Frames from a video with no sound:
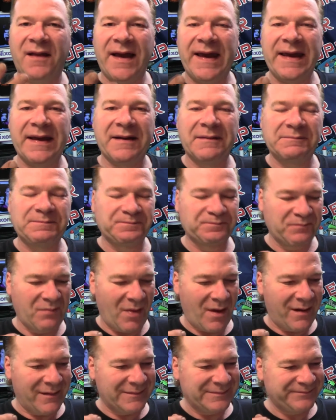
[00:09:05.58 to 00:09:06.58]
like,
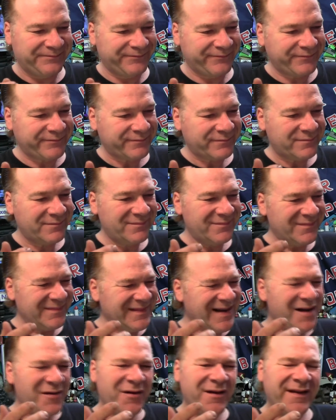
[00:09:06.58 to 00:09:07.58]

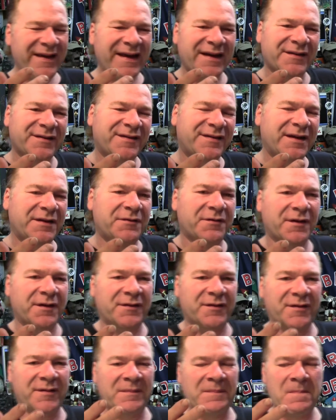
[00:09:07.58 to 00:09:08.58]
not really a
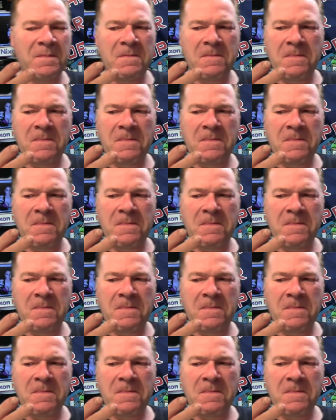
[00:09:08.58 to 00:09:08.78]
citrus,